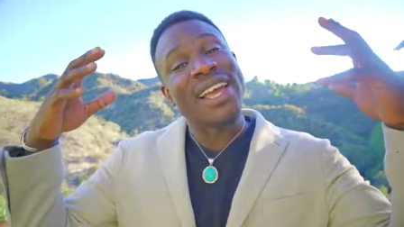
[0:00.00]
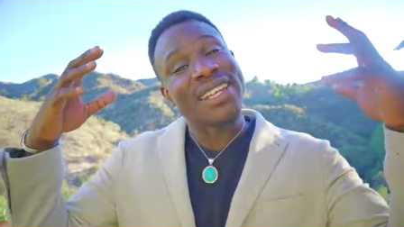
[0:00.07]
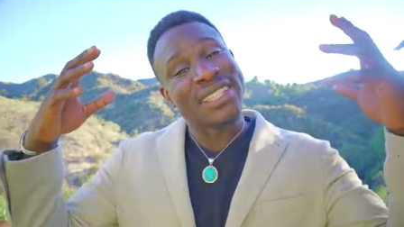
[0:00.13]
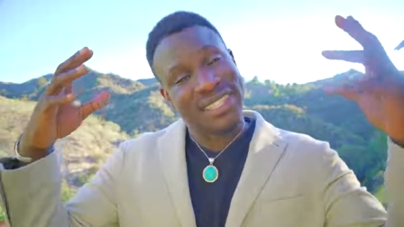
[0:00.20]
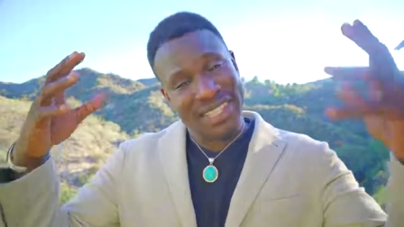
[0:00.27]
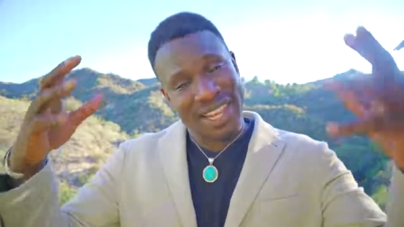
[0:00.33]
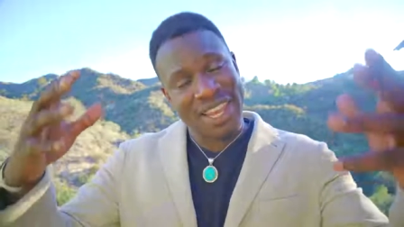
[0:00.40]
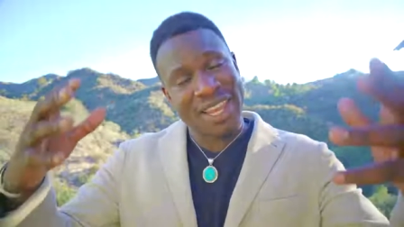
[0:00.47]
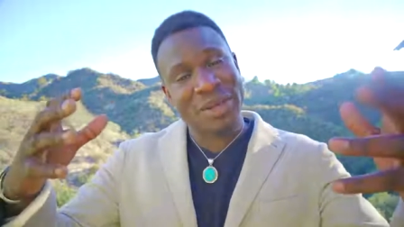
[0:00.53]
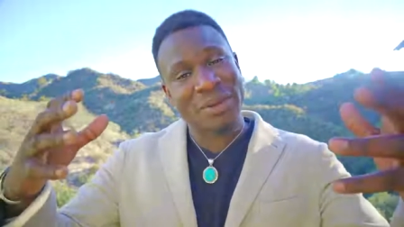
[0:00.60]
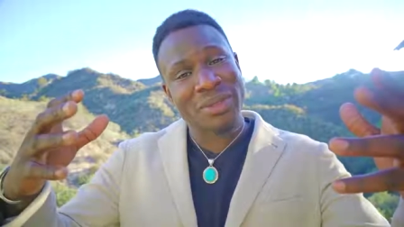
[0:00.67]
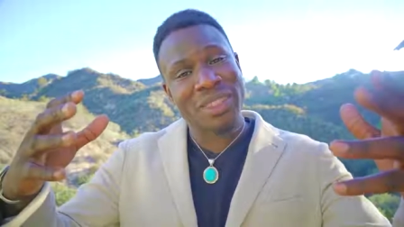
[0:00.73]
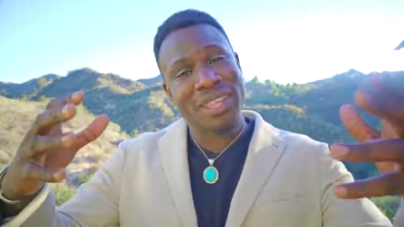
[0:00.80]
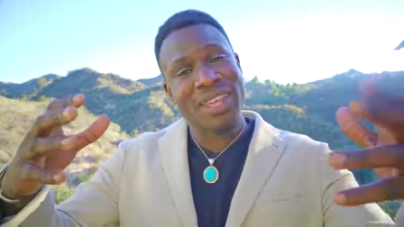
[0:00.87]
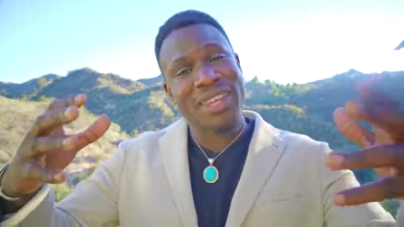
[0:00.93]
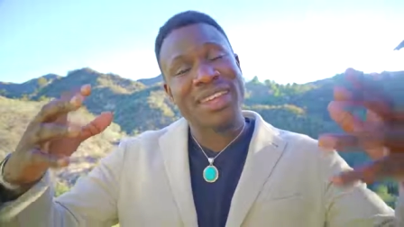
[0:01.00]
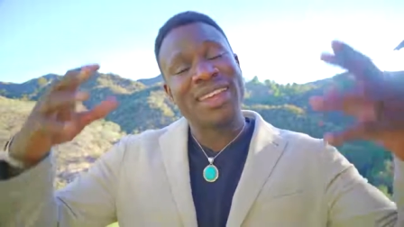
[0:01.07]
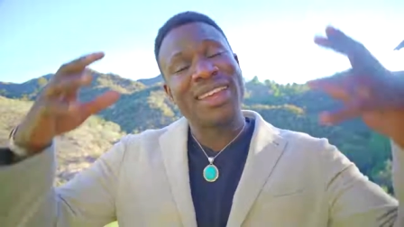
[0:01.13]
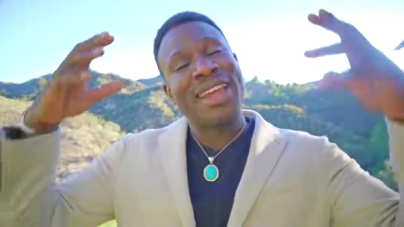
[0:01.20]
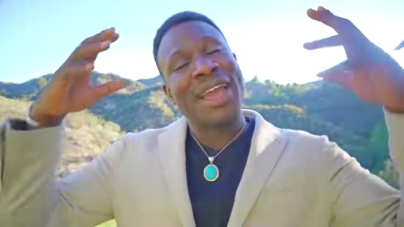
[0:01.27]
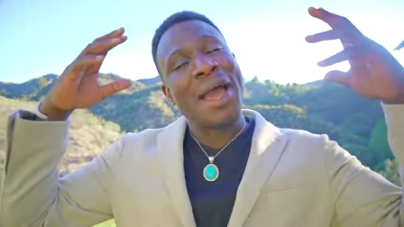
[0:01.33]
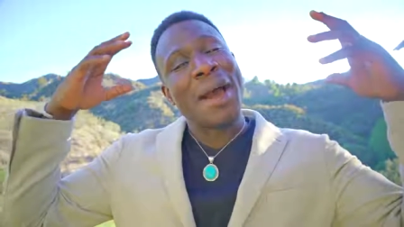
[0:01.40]
Stay healthy.
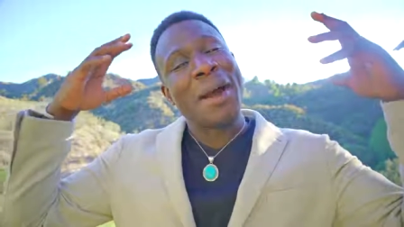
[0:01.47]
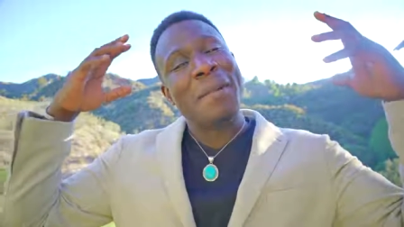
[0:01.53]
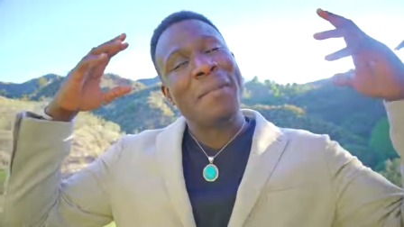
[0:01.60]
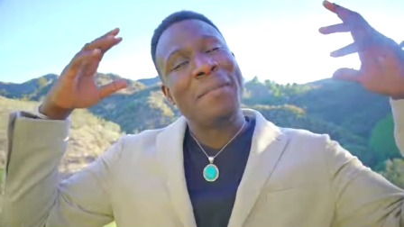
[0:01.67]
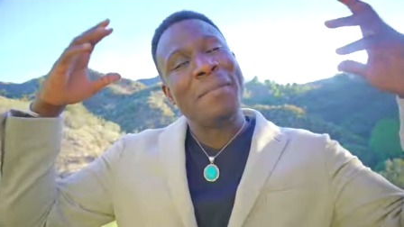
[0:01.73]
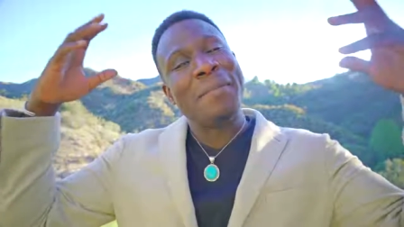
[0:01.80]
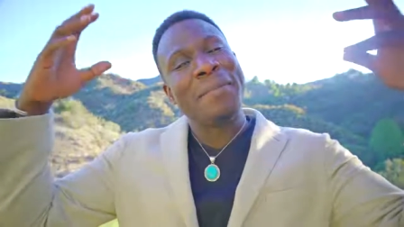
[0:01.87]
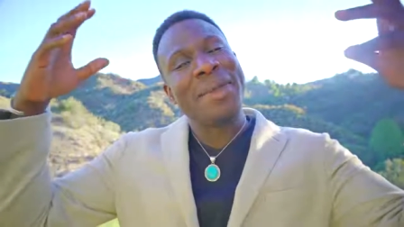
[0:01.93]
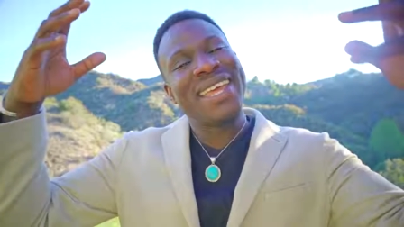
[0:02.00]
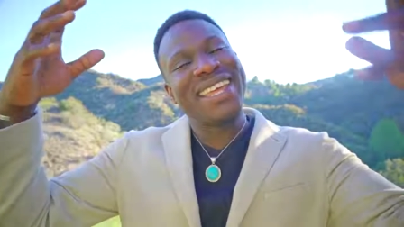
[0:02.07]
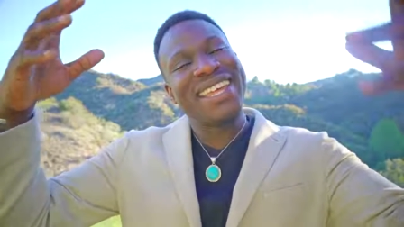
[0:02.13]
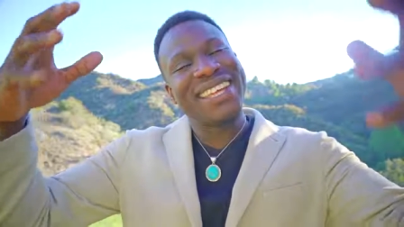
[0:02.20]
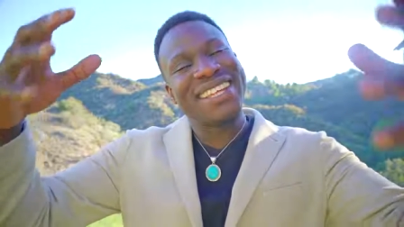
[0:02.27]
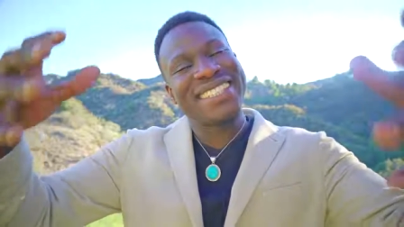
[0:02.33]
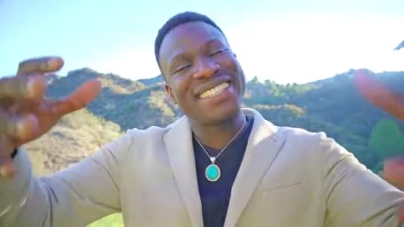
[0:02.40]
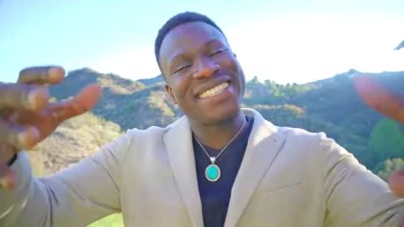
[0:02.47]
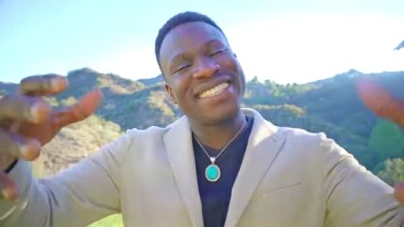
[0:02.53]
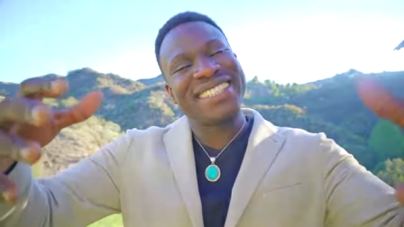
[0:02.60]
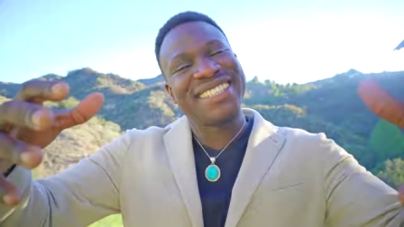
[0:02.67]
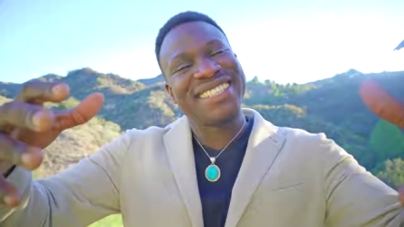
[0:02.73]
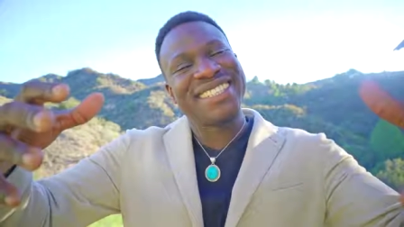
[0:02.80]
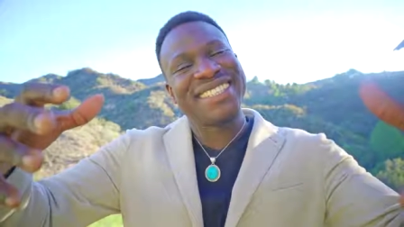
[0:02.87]

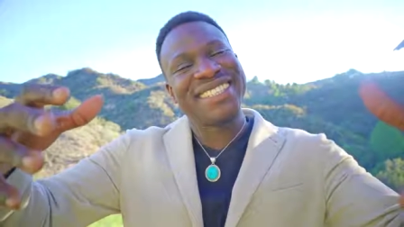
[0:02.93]
Peace.